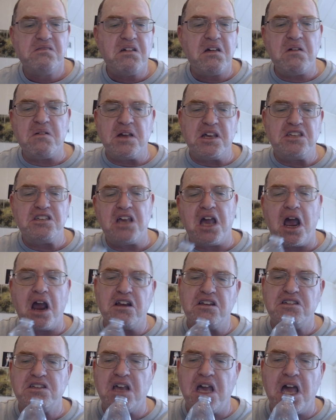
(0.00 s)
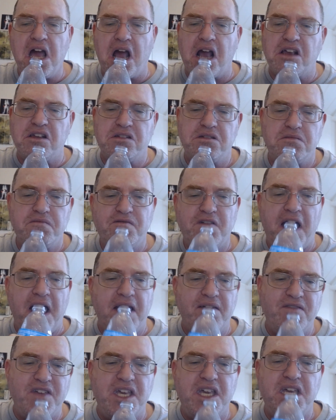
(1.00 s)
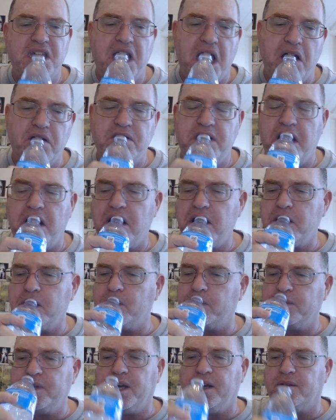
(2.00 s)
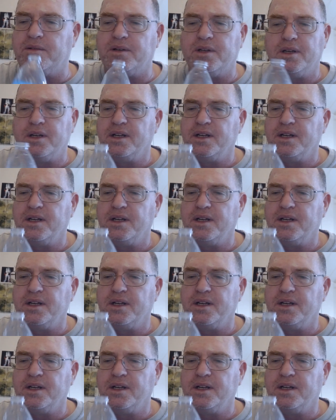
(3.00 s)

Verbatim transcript: Oh, SR sucks. 5e, how dare you? No.